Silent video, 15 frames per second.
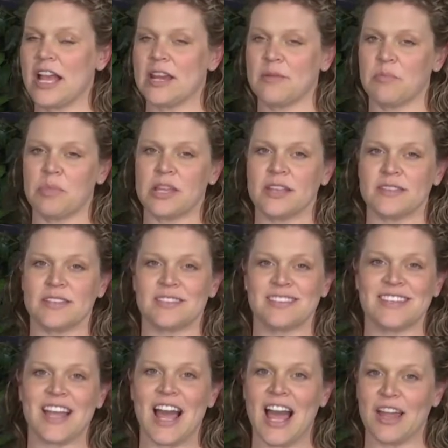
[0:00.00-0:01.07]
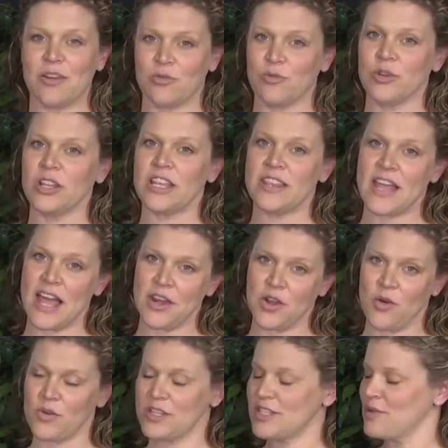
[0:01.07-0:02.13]
item because it's not really that
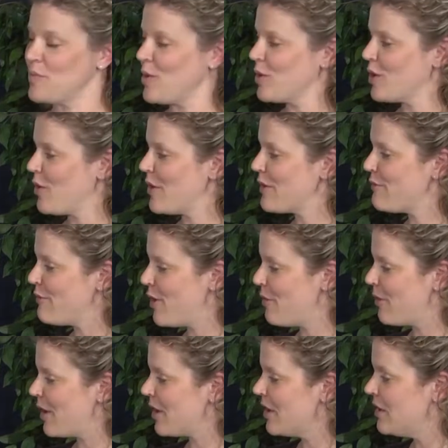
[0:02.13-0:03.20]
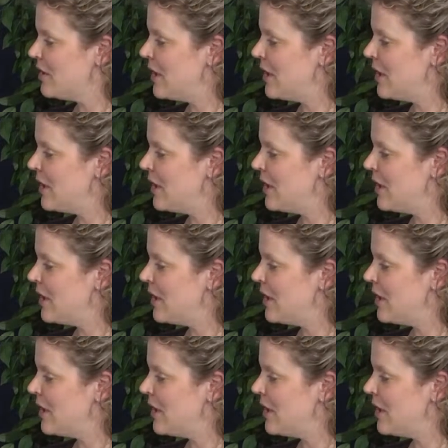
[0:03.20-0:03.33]
noticeable going forward.